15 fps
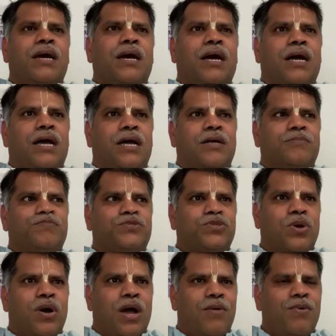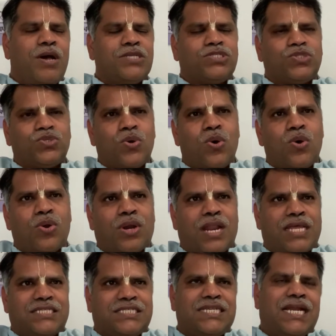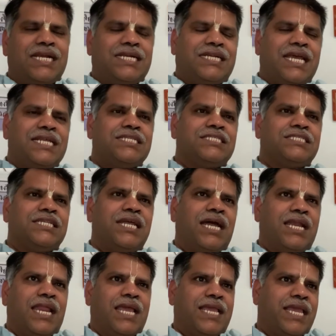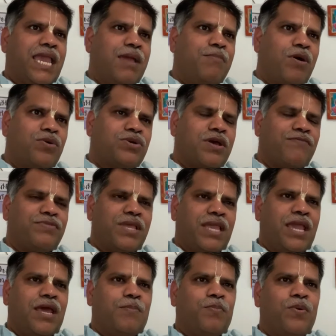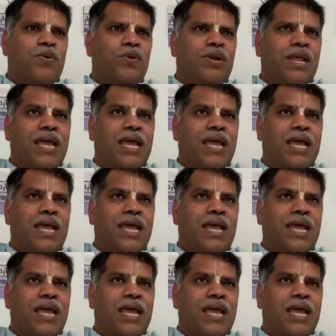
So I was so rushed and tensed, and I came out of the airport.